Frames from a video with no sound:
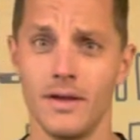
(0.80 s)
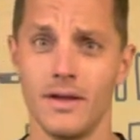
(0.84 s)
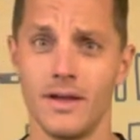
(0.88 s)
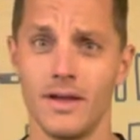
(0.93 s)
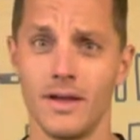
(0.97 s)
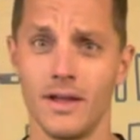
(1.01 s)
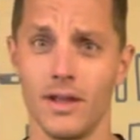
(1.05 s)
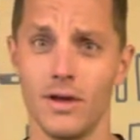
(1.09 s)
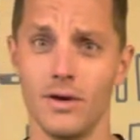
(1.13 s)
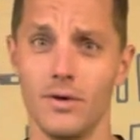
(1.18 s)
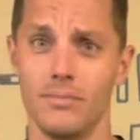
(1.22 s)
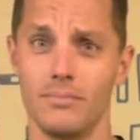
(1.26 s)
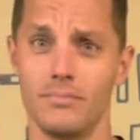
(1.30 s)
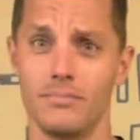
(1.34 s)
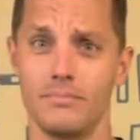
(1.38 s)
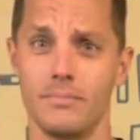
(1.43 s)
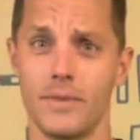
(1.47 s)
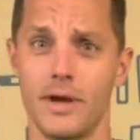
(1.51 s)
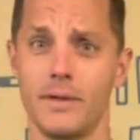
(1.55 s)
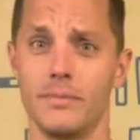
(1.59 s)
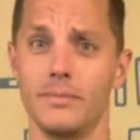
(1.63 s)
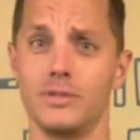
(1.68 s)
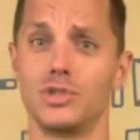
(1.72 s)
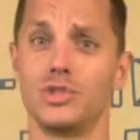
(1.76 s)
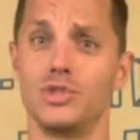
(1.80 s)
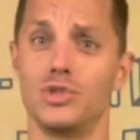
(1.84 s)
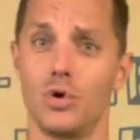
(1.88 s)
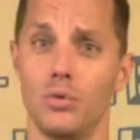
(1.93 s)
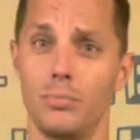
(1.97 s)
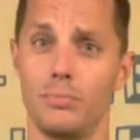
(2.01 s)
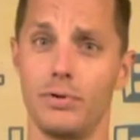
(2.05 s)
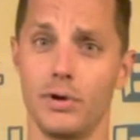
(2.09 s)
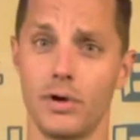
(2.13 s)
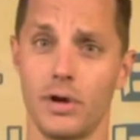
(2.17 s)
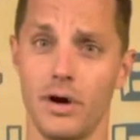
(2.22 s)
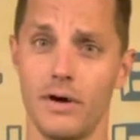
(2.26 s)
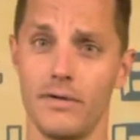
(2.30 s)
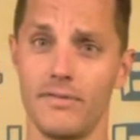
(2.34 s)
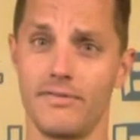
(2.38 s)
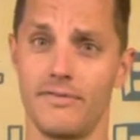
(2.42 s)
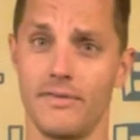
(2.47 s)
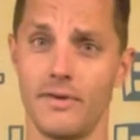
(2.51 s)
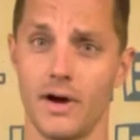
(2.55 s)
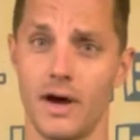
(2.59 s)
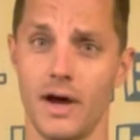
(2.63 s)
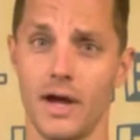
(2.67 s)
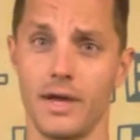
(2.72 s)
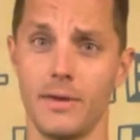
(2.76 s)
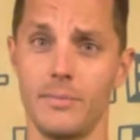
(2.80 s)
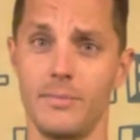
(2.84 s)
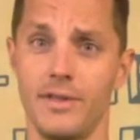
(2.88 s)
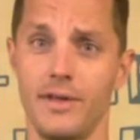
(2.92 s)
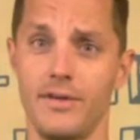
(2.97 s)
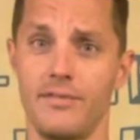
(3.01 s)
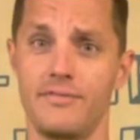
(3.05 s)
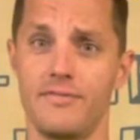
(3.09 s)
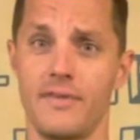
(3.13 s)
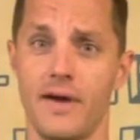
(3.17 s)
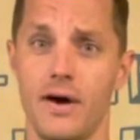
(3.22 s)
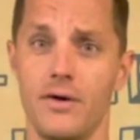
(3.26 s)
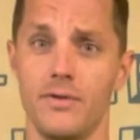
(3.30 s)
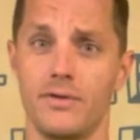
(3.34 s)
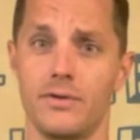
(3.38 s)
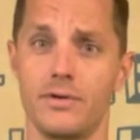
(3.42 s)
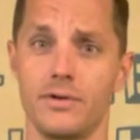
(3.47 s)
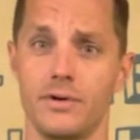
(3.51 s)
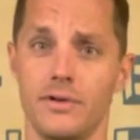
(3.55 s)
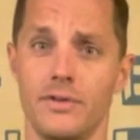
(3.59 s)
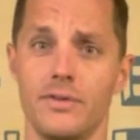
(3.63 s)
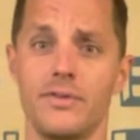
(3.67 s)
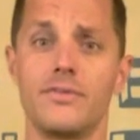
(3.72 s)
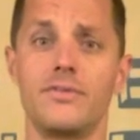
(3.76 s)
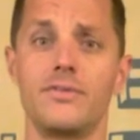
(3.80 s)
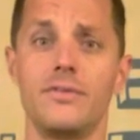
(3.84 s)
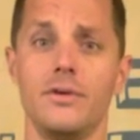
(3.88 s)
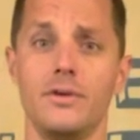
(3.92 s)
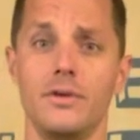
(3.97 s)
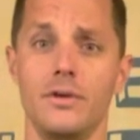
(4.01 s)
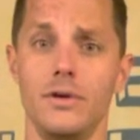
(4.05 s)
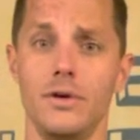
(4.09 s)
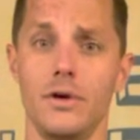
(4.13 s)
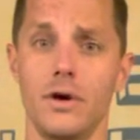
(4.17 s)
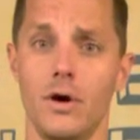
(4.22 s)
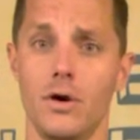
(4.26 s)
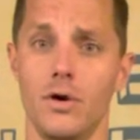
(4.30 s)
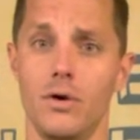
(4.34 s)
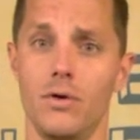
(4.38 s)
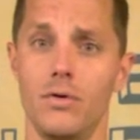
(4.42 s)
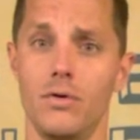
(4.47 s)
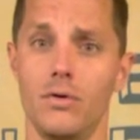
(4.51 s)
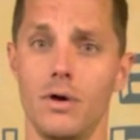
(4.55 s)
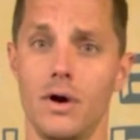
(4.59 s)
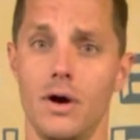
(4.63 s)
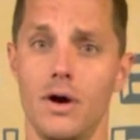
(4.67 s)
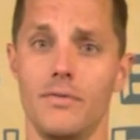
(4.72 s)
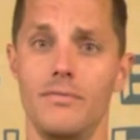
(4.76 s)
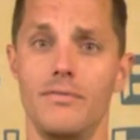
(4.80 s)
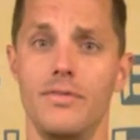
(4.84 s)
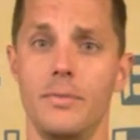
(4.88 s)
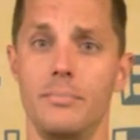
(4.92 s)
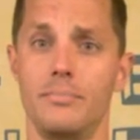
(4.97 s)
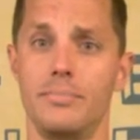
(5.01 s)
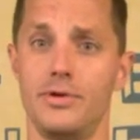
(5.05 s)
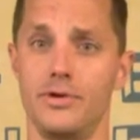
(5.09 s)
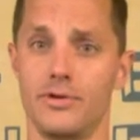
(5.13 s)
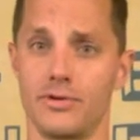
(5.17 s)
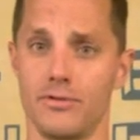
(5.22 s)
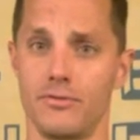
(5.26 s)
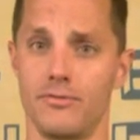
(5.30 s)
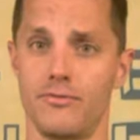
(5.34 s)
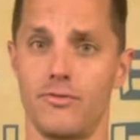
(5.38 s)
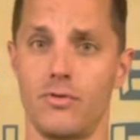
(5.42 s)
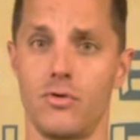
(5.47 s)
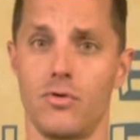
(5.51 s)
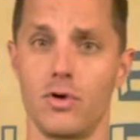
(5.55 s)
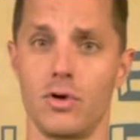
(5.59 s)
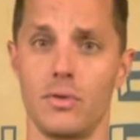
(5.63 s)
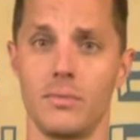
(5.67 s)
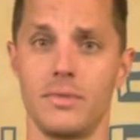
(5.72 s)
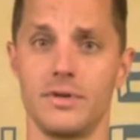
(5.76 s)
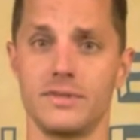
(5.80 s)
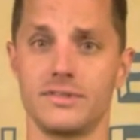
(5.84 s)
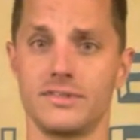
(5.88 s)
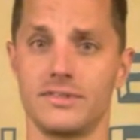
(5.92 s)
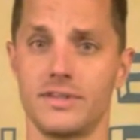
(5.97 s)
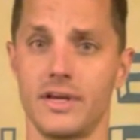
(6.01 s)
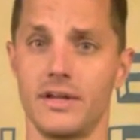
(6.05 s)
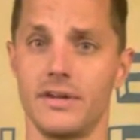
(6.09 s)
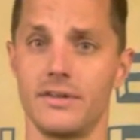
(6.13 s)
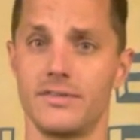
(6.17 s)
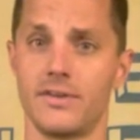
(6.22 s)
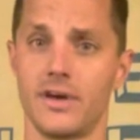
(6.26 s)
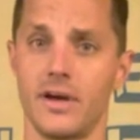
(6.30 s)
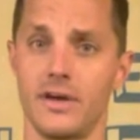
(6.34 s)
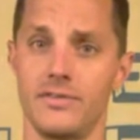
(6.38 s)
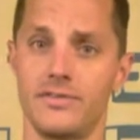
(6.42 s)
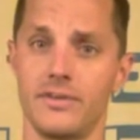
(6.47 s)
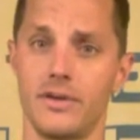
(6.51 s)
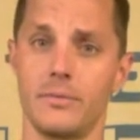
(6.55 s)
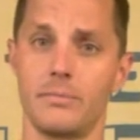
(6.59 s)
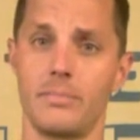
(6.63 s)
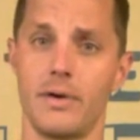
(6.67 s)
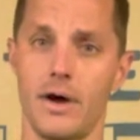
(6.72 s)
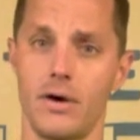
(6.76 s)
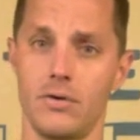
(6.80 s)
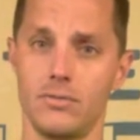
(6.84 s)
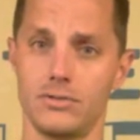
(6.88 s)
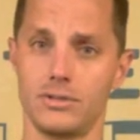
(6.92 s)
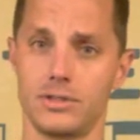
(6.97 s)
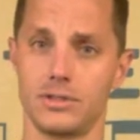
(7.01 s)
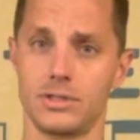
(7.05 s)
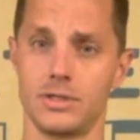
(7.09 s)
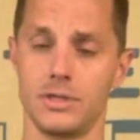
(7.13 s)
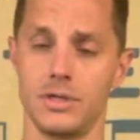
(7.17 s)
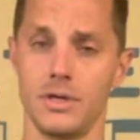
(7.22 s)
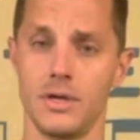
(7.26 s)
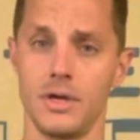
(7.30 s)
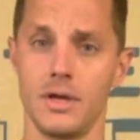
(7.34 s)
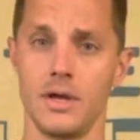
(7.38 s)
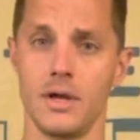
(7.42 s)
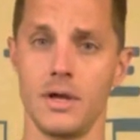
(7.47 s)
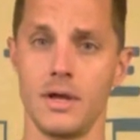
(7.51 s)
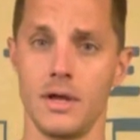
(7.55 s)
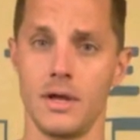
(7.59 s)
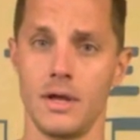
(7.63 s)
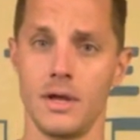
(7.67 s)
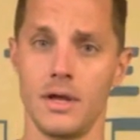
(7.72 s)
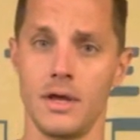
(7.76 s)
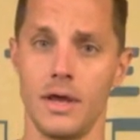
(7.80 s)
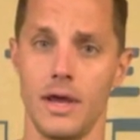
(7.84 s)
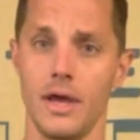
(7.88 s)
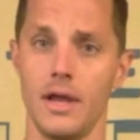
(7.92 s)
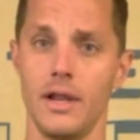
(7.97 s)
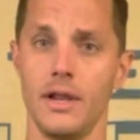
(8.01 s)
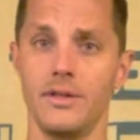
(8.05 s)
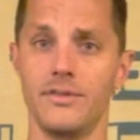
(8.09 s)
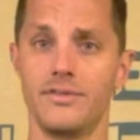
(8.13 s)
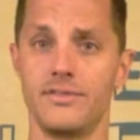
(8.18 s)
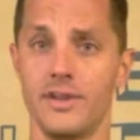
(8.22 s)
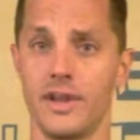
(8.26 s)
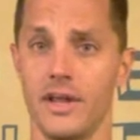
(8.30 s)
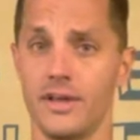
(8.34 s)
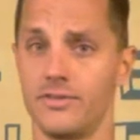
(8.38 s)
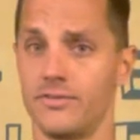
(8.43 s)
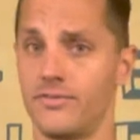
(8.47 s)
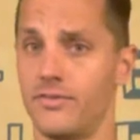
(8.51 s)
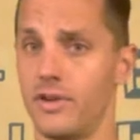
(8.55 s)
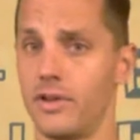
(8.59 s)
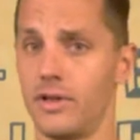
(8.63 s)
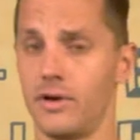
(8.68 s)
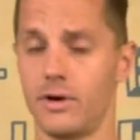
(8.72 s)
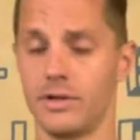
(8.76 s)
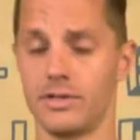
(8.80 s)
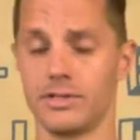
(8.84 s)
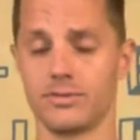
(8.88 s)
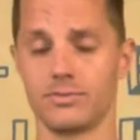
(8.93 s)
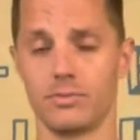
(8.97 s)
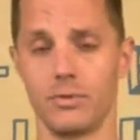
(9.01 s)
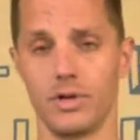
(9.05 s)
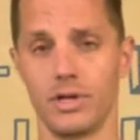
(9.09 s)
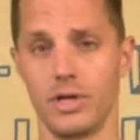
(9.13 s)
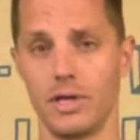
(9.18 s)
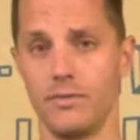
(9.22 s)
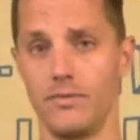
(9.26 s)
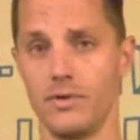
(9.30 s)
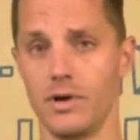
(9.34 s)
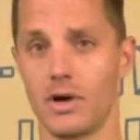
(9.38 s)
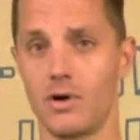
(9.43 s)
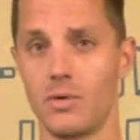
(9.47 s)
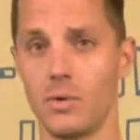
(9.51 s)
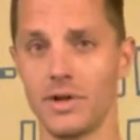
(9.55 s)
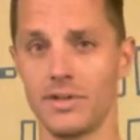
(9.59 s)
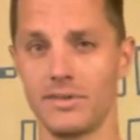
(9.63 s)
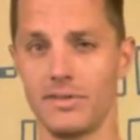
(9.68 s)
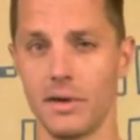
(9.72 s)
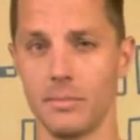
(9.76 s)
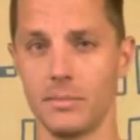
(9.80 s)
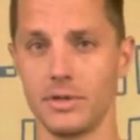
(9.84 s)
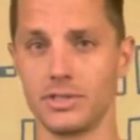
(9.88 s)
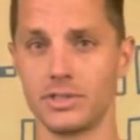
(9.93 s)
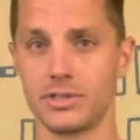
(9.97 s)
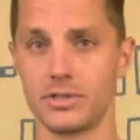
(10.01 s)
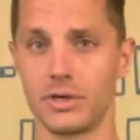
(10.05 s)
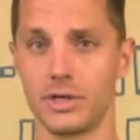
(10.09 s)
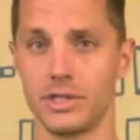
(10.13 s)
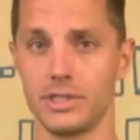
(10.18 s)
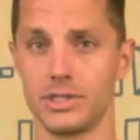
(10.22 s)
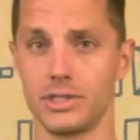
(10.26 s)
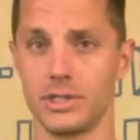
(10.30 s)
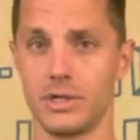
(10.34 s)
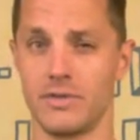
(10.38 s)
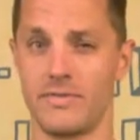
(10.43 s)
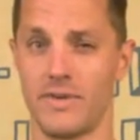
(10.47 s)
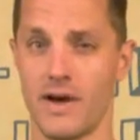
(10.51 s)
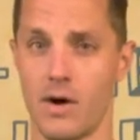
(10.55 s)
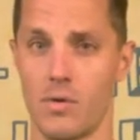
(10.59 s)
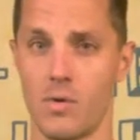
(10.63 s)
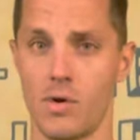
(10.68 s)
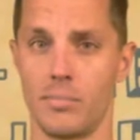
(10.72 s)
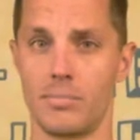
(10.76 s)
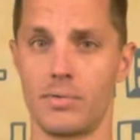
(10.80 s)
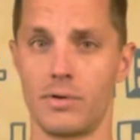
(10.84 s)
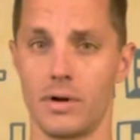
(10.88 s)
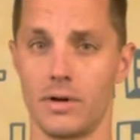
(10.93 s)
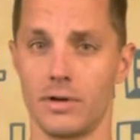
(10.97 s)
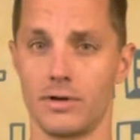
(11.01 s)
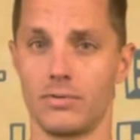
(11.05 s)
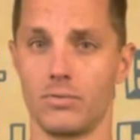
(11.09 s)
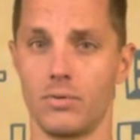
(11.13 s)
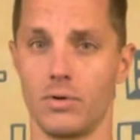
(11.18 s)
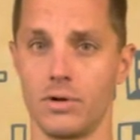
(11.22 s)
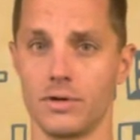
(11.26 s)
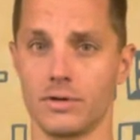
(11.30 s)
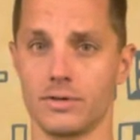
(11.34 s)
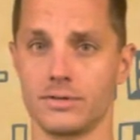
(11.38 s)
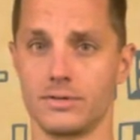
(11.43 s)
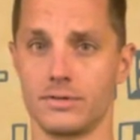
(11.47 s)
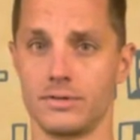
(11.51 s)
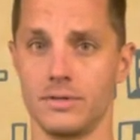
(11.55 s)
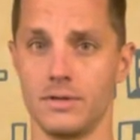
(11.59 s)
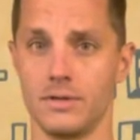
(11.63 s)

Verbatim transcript: Hello, my name is Joel Puthoff. I am the founder and CEO of the Pürform Sanitizing Pouch. And in today's video, I just want to give you a quick demonstration of how our product works.